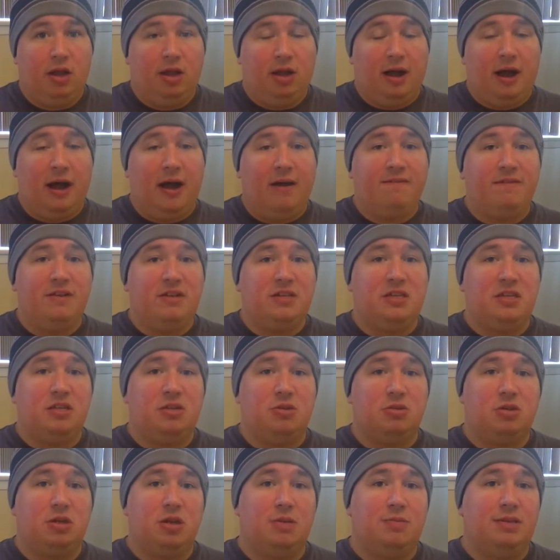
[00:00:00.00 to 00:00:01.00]
Obviously, there's
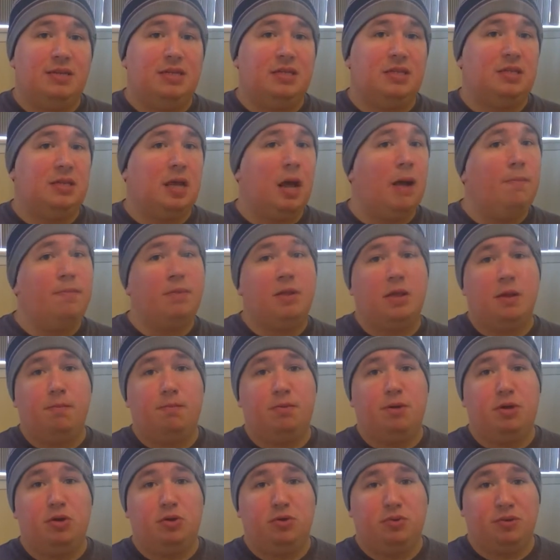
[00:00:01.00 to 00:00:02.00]
going to be some
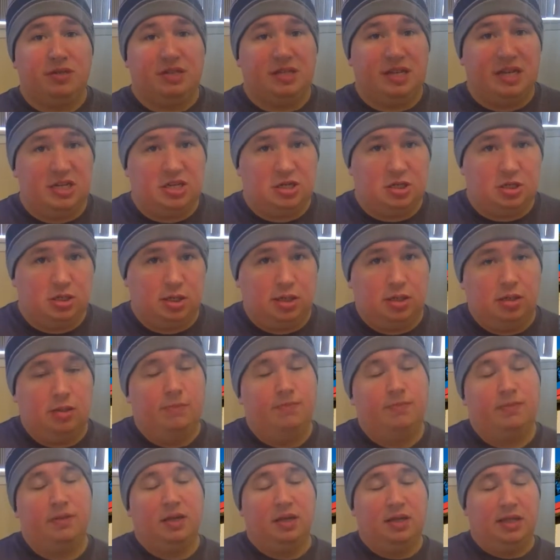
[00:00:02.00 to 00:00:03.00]
computerization
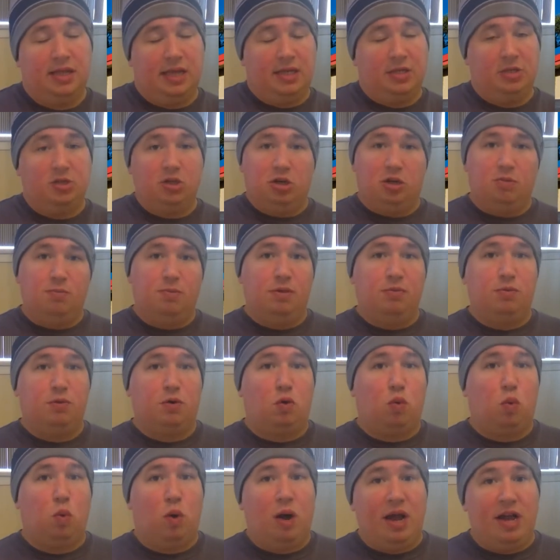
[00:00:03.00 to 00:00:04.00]
that is going to be
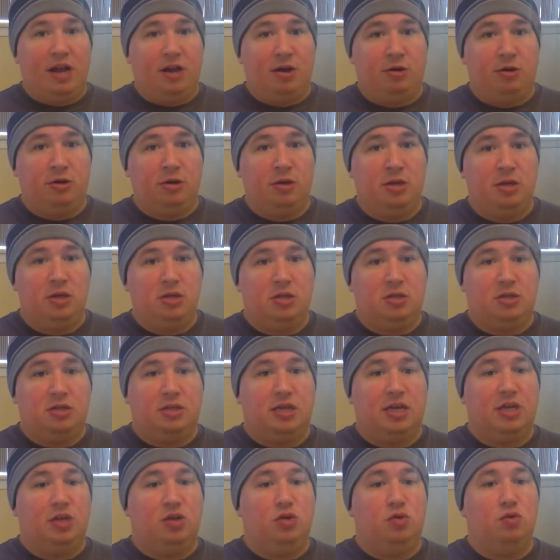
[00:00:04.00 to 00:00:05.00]
required so
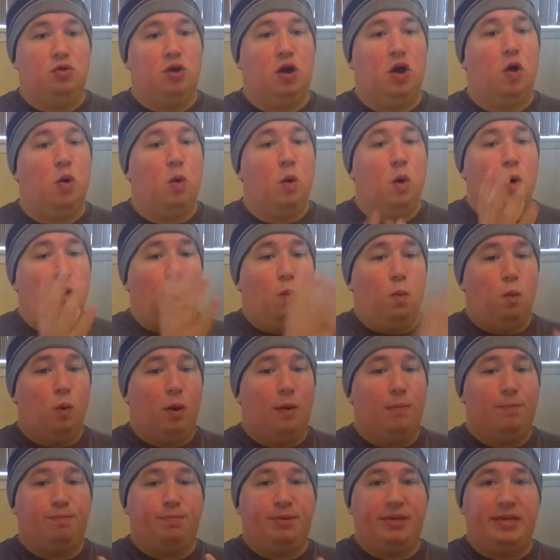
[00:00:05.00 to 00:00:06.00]
that you know
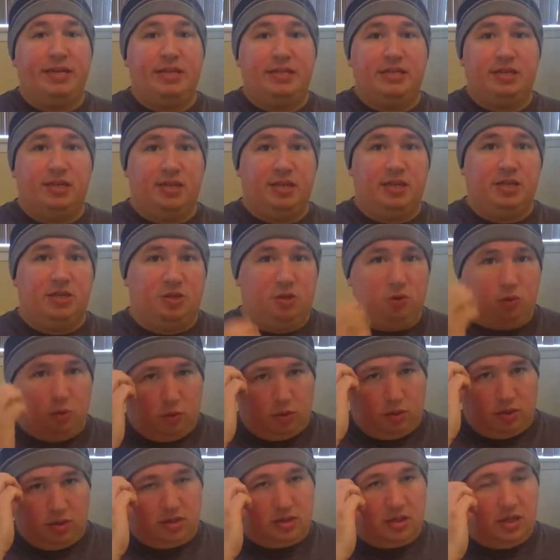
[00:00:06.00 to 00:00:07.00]
what pizza is
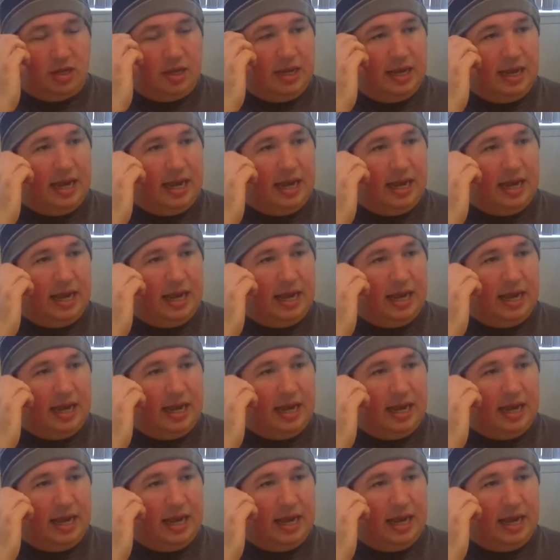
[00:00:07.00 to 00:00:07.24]
yours.